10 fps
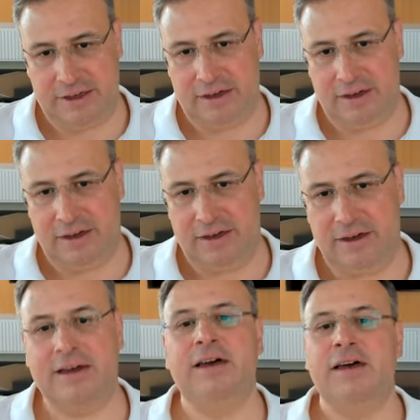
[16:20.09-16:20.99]
a
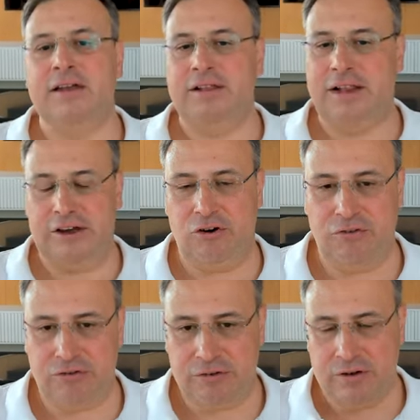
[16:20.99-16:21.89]

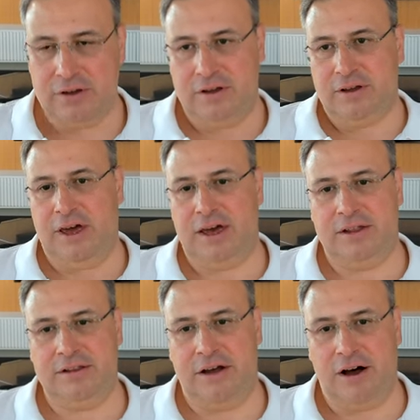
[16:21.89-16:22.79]
layoff, and